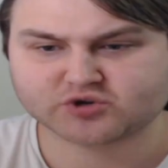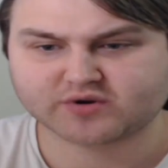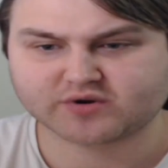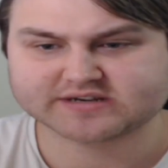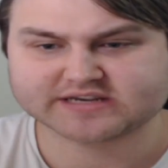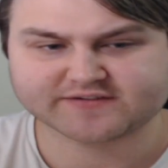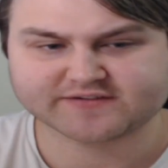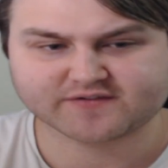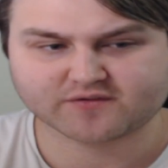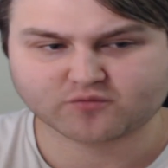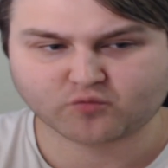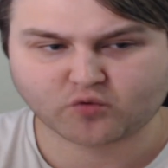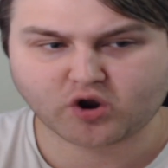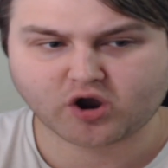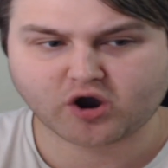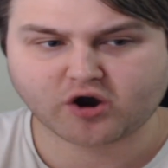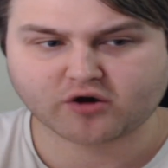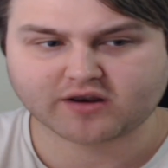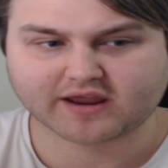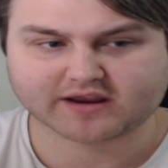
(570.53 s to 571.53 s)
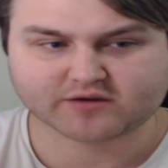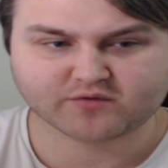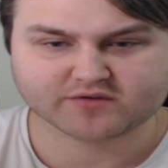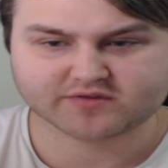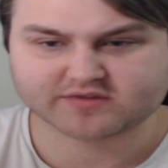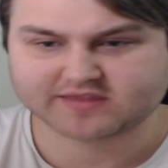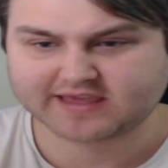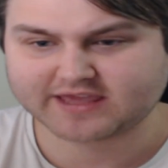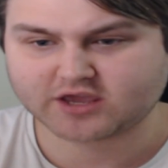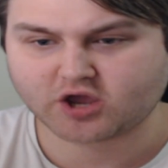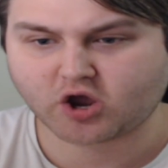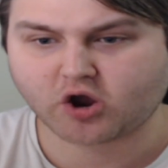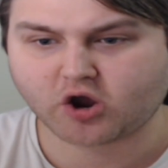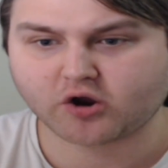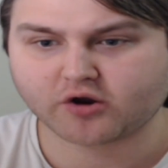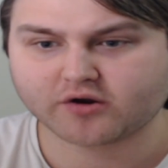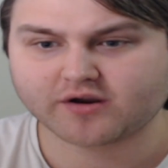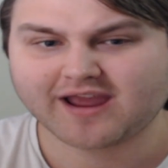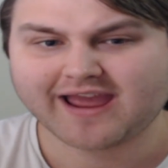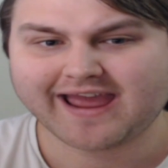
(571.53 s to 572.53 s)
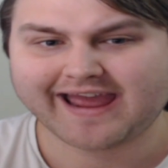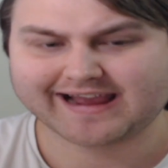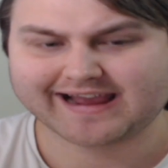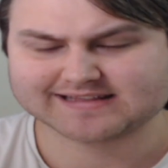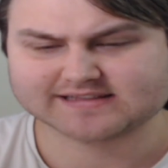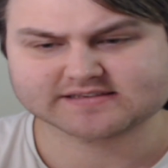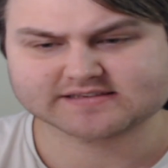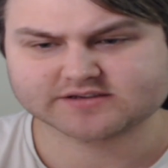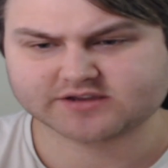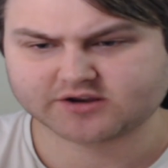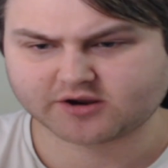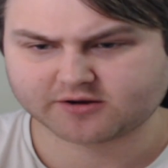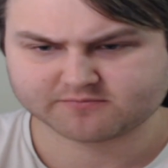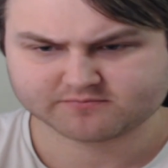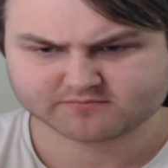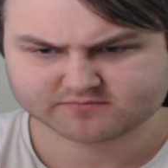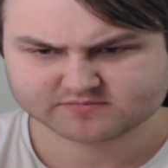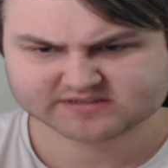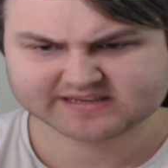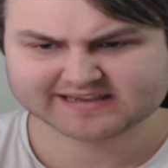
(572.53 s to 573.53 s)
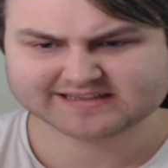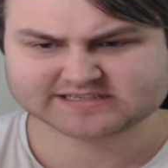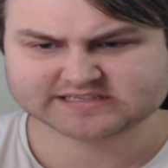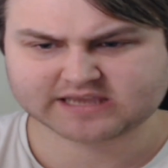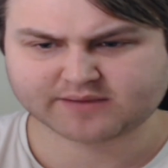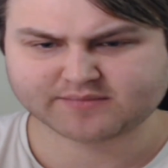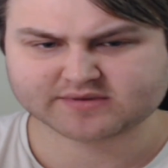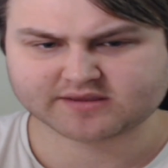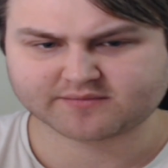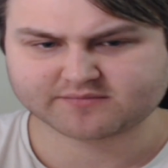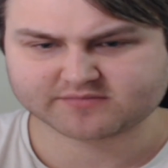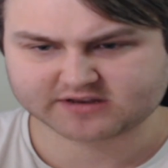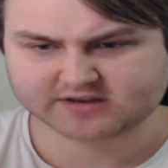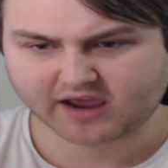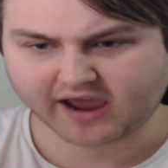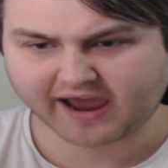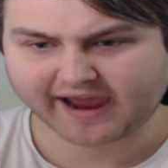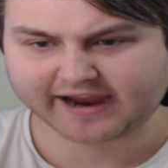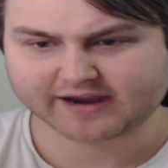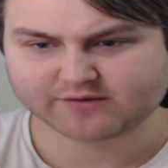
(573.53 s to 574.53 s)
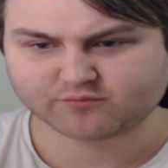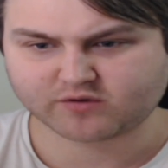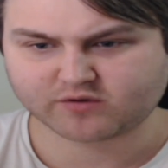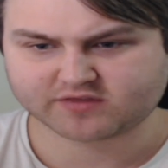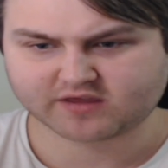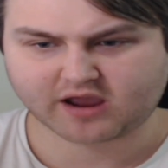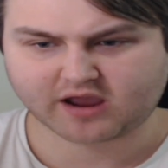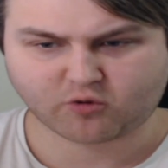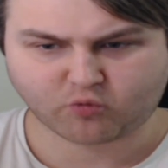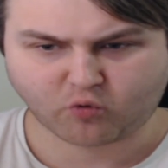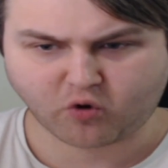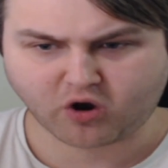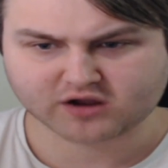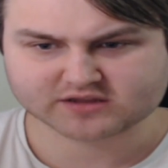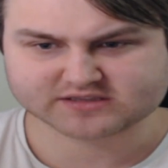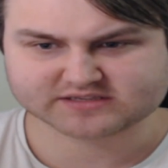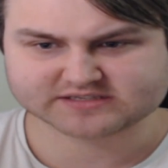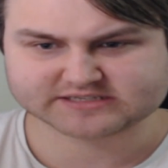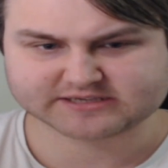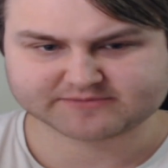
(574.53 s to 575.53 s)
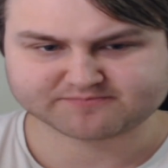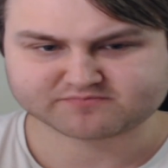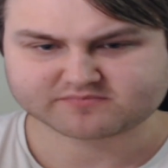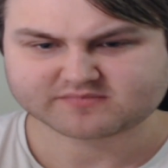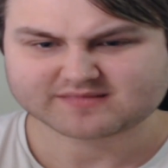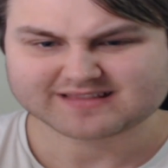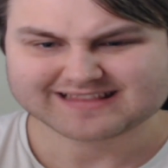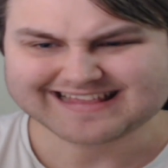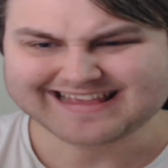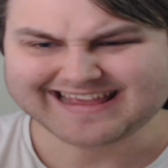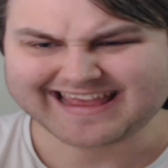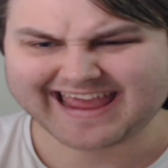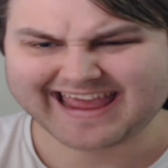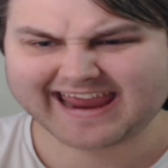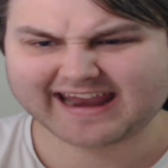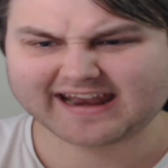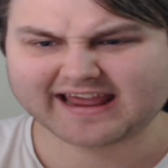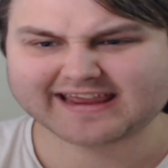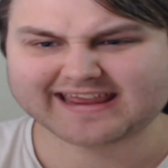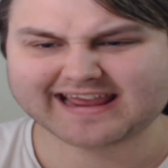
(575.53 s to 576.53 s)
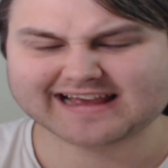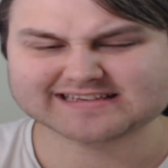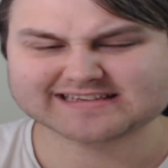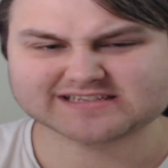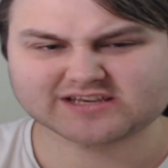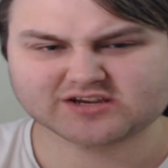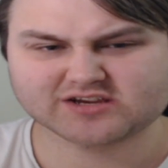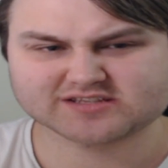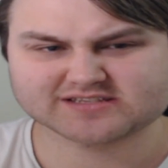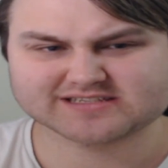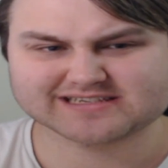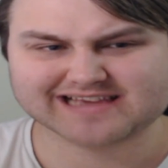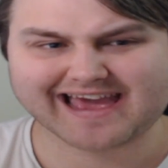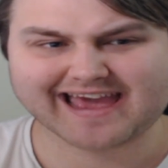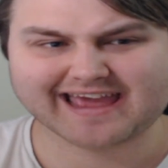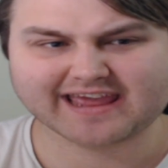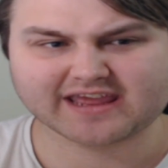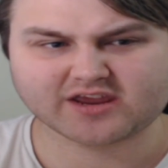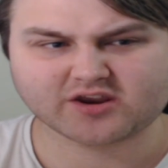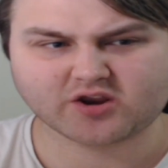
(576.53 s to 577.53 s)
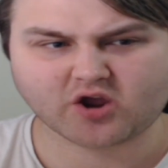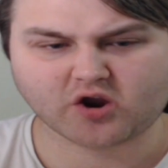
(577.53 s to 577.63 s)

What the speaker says: to a different world, like with Neo, and you know, and some of them died with Watts. And I guess you could say, you